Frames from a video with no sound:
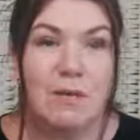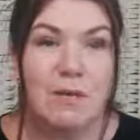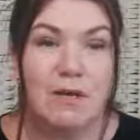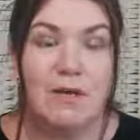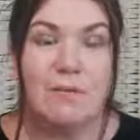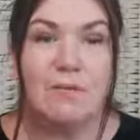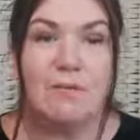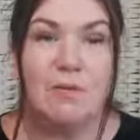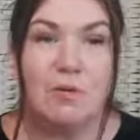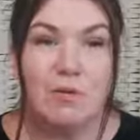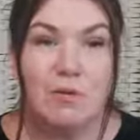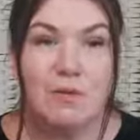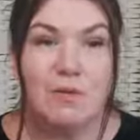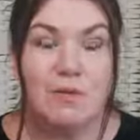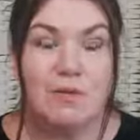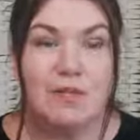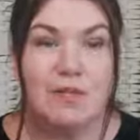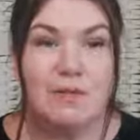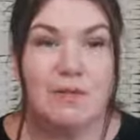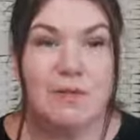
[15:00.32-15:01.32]
becoming more and
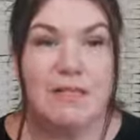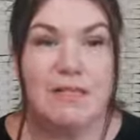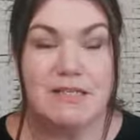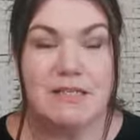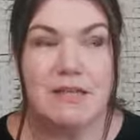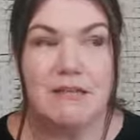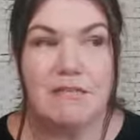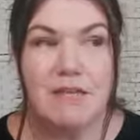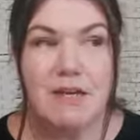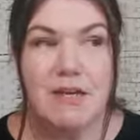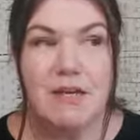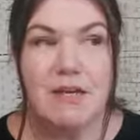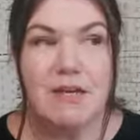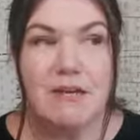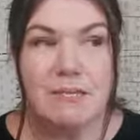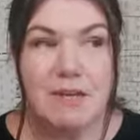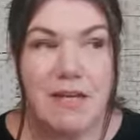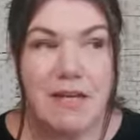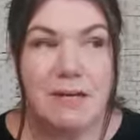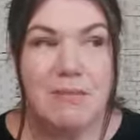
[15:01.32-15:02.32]
more expensive.
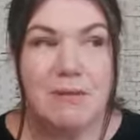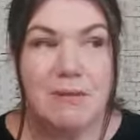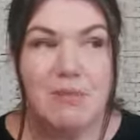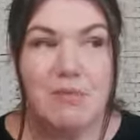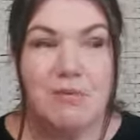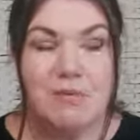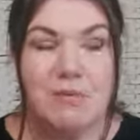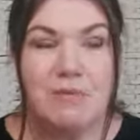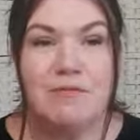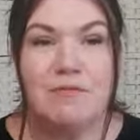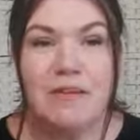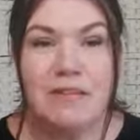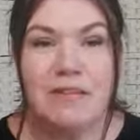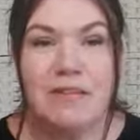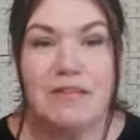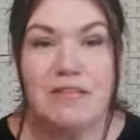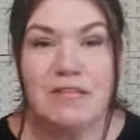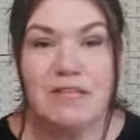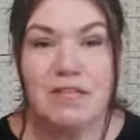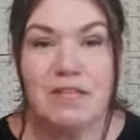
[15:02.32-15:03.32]
Many people will be
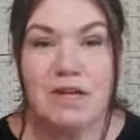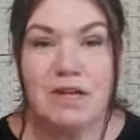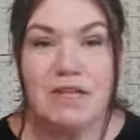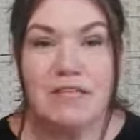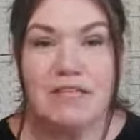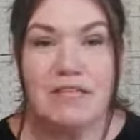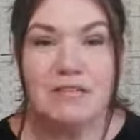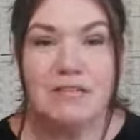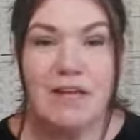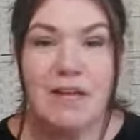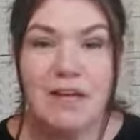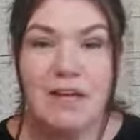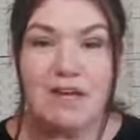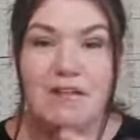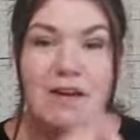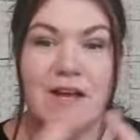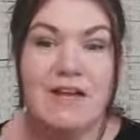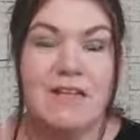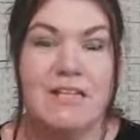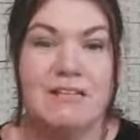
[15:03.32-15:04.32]
feeling the strain. So get
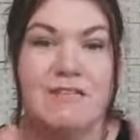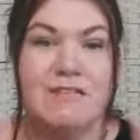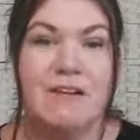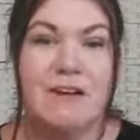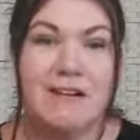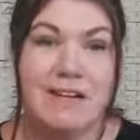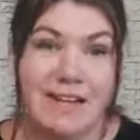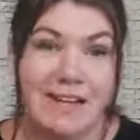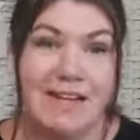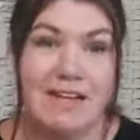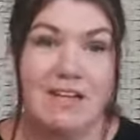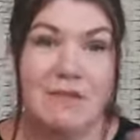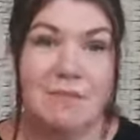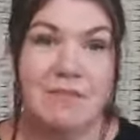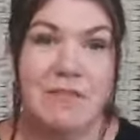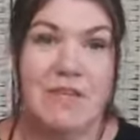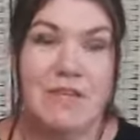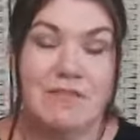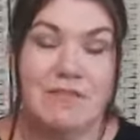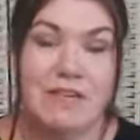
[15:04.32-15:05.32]
creative around income
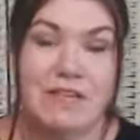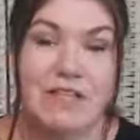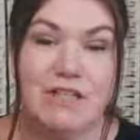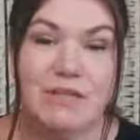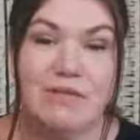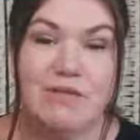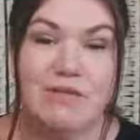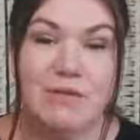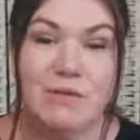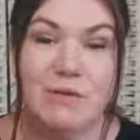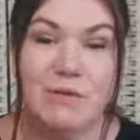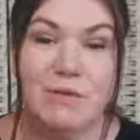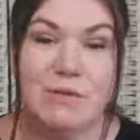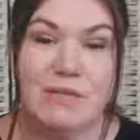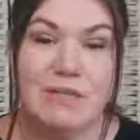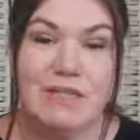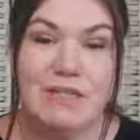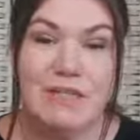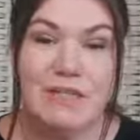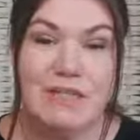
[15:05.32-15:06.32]
generation for your
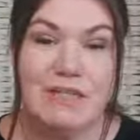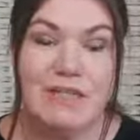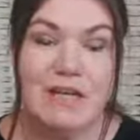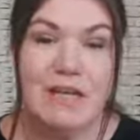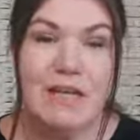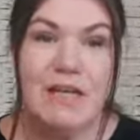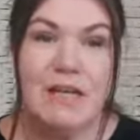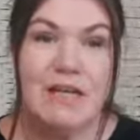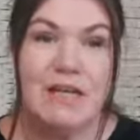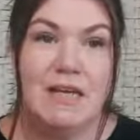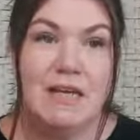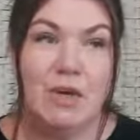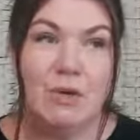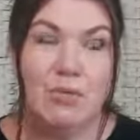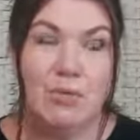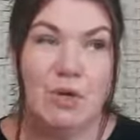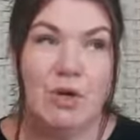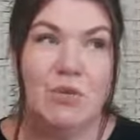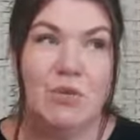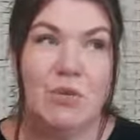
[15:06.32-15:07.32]
business and
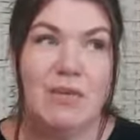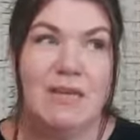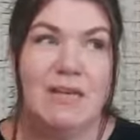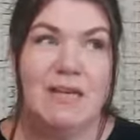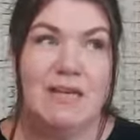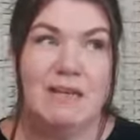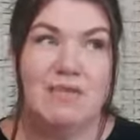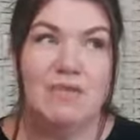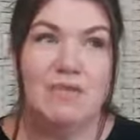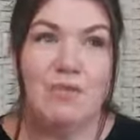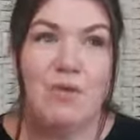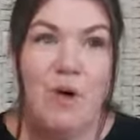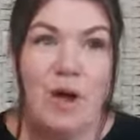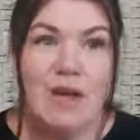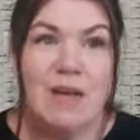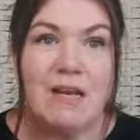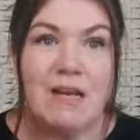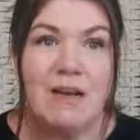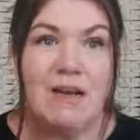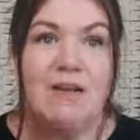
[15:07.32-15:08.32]
work within
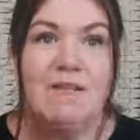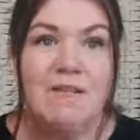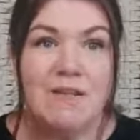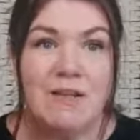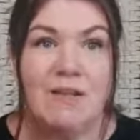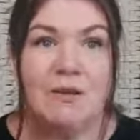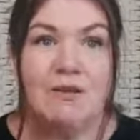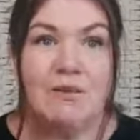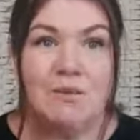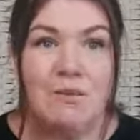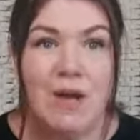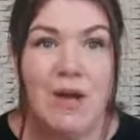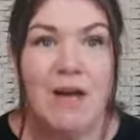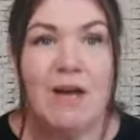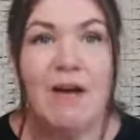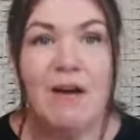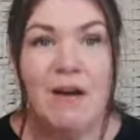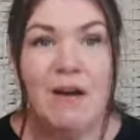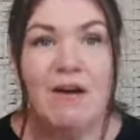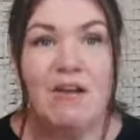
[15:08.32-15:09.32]
right livelihood.
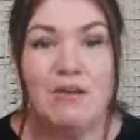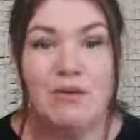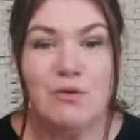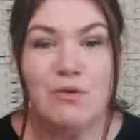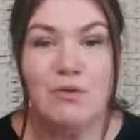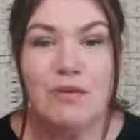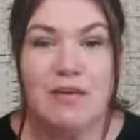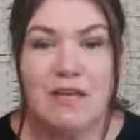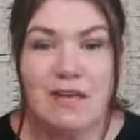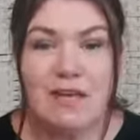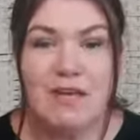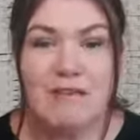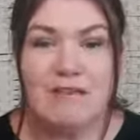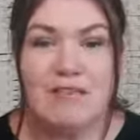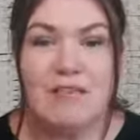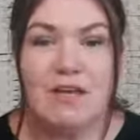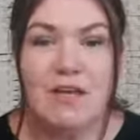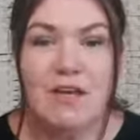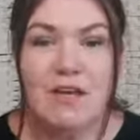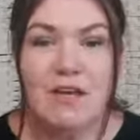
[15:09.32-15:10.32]
Where are your
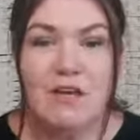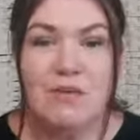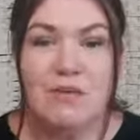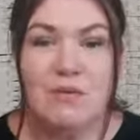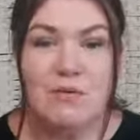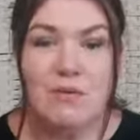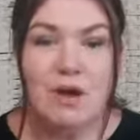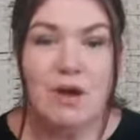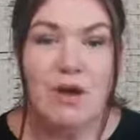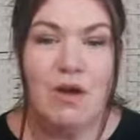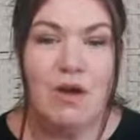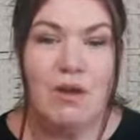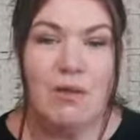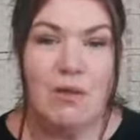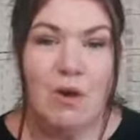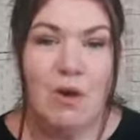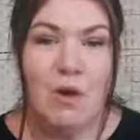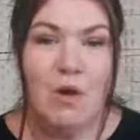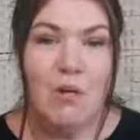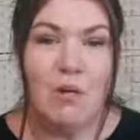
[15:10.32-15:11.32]
gifts? You can't
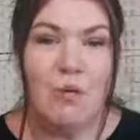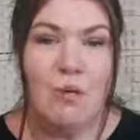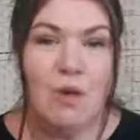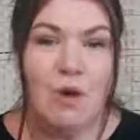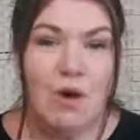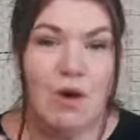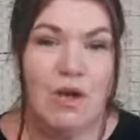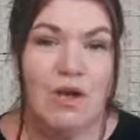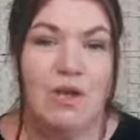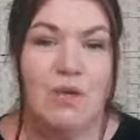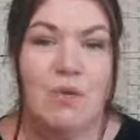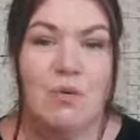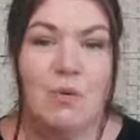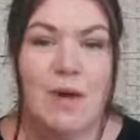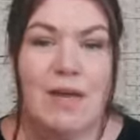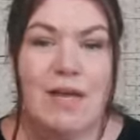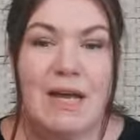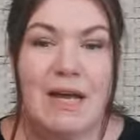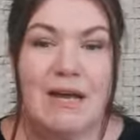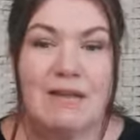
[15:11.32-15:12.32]
work your
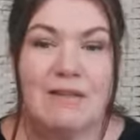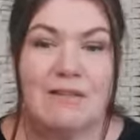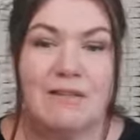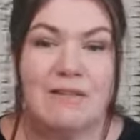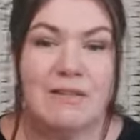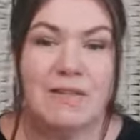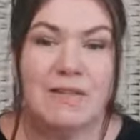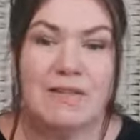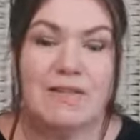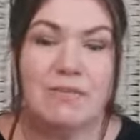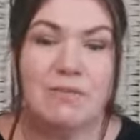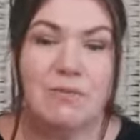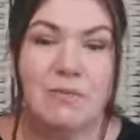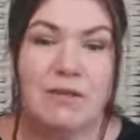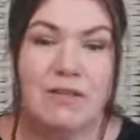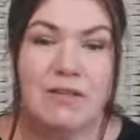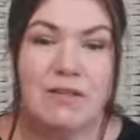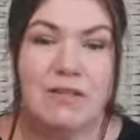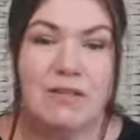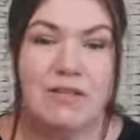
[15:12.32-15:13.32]
way out of this
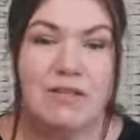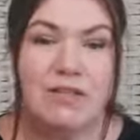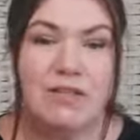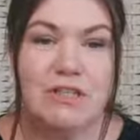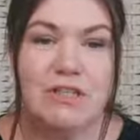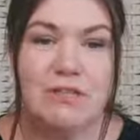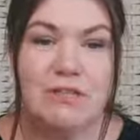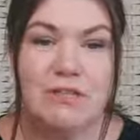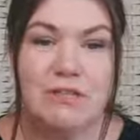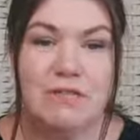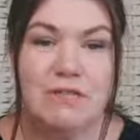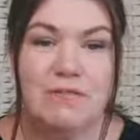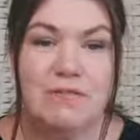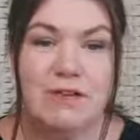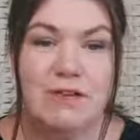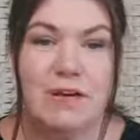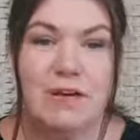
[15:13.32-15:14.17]
with just sort of,